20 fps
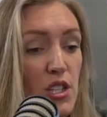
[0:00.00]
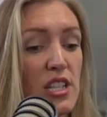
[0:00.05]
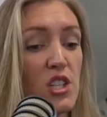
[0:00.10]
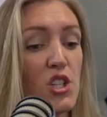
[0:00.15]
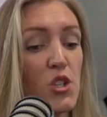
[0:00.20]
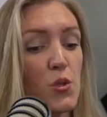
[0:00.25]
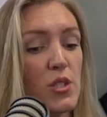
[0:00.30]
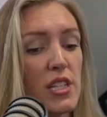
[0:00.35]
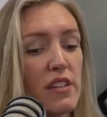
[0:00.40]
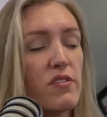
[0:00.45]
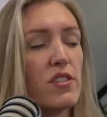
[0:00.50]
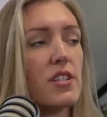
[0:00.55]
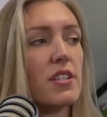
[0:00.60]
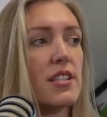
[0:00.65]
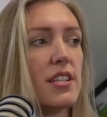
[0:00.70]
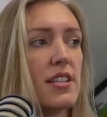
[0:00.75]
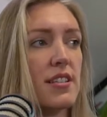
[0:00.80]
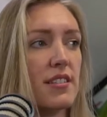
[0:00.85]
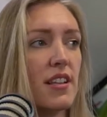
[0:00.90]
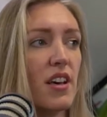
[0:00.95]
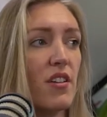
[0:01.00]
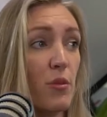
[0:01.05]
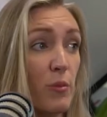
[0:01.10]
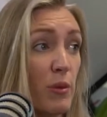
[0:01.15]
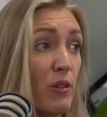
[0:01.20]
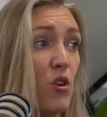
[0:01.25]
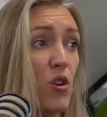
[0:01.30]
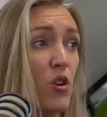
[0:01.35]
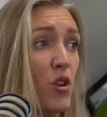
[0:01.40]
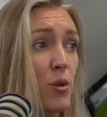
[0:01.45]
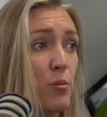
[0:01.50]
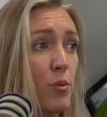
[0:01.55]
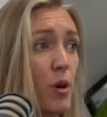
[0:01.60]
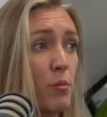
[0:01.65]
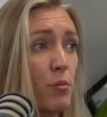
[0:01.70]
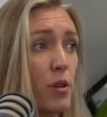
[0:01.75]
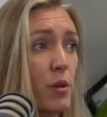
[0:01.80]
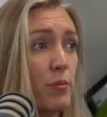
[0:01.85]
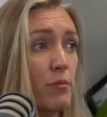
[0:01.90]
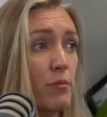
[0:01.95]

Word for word: it's your differences that we've got at the problem